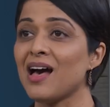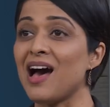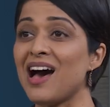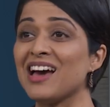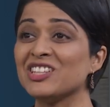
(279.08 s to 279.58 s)

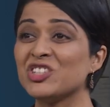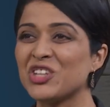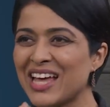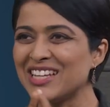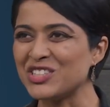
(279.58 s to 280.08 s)
I
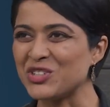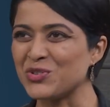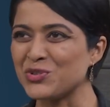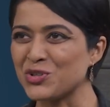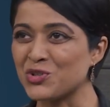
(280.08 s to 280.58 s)
challenge
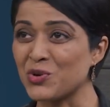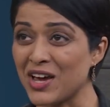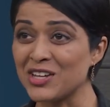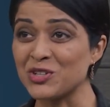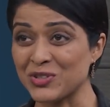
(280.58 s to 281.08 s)
you to
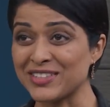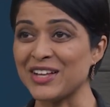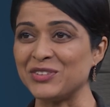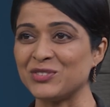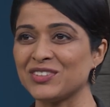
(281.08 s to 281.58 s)
try it
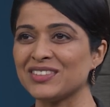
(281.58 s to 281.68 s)
yourself.